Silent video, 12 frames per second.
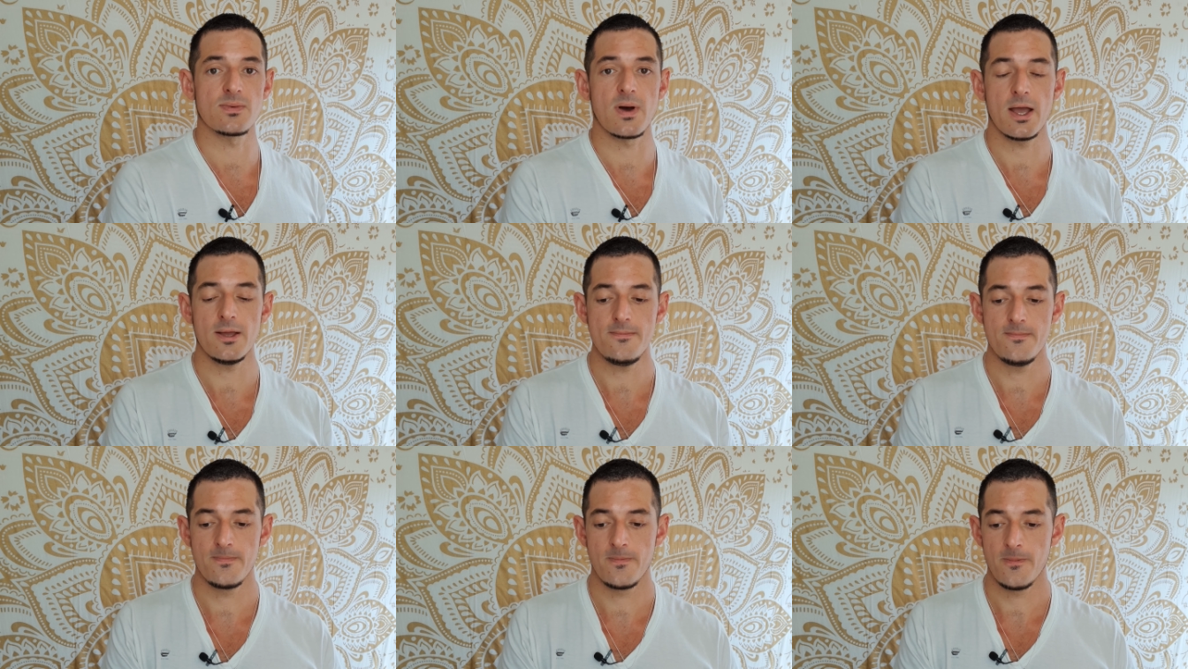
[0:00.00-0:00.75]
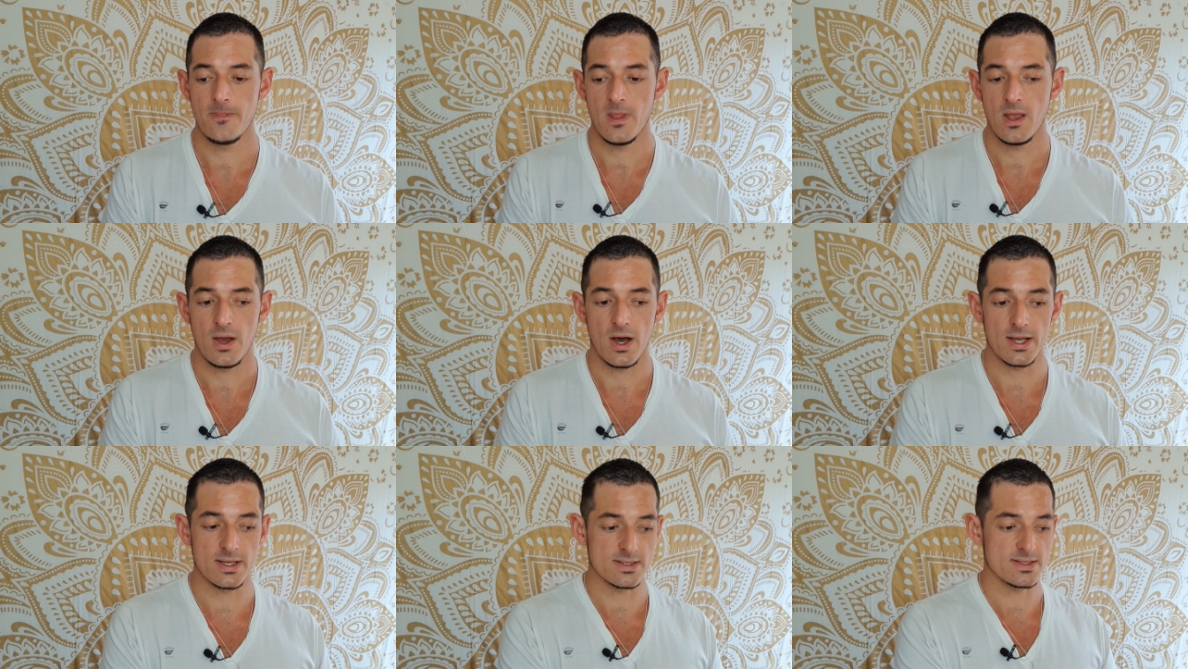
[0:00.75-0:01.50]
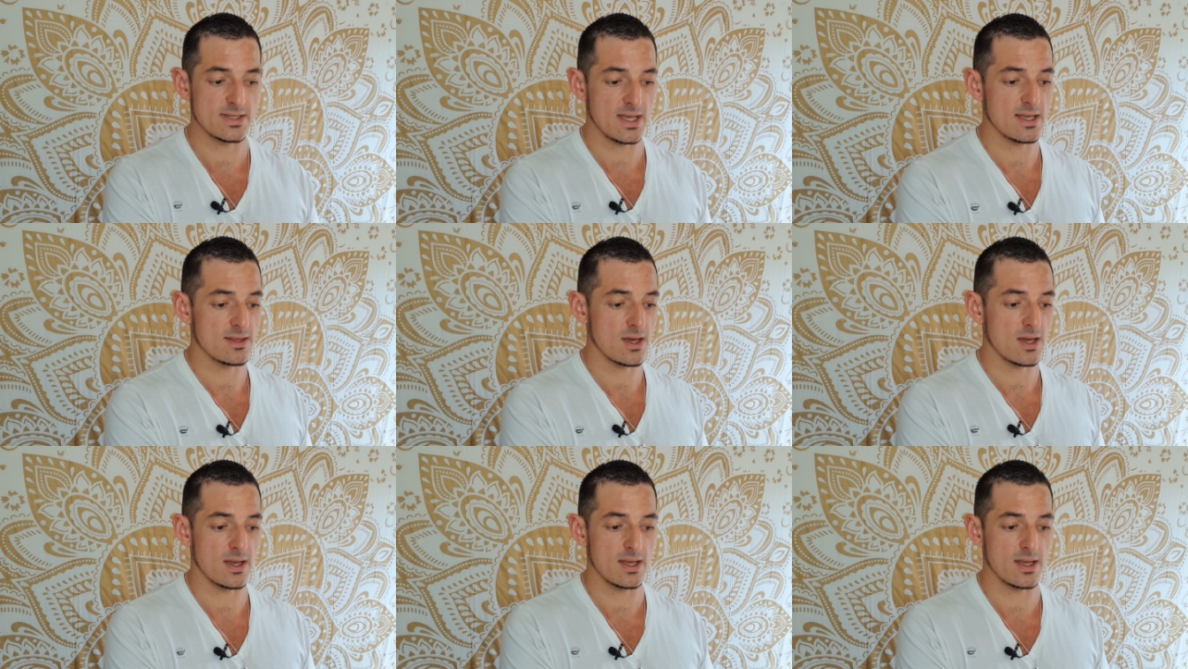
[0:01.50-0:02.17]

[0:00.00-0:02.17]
way. I can see that